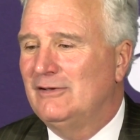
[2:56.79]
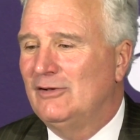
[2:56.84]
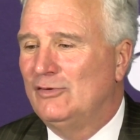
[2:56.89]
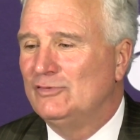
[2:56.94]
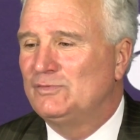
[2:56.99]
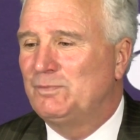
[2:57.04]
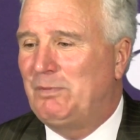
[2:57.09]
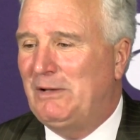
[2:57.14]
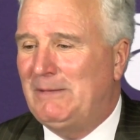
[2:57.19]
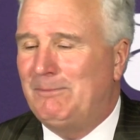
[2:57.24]

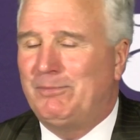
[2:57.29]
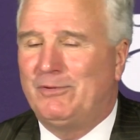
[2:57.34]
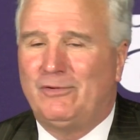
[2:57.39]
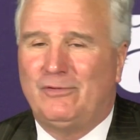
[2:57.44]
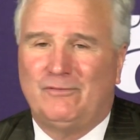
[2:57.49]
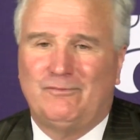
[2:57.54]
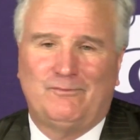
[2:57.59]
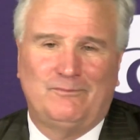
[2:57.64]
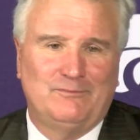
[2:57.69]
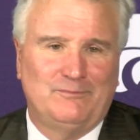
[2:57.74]
those
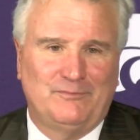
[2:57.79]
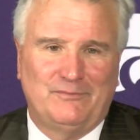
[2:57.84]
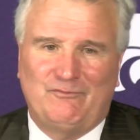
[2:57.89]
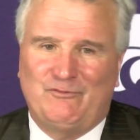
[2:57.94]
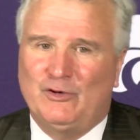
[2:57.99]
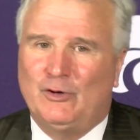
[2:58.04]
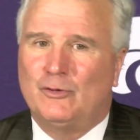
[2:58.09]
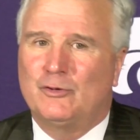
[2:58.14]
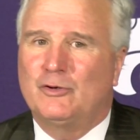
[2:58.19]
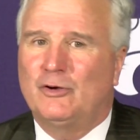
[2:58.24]
people
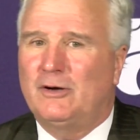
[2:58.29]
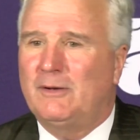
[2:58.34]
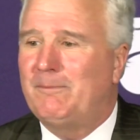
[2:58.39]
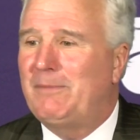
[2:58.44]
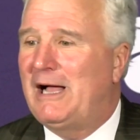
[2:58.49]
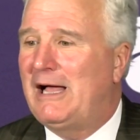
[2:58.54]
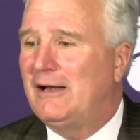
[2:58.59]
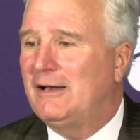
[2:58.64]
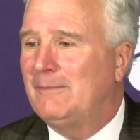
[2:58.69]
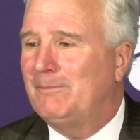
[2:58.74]
feel good
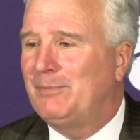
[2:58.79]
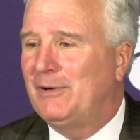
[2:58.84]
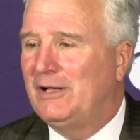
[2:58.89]
about it.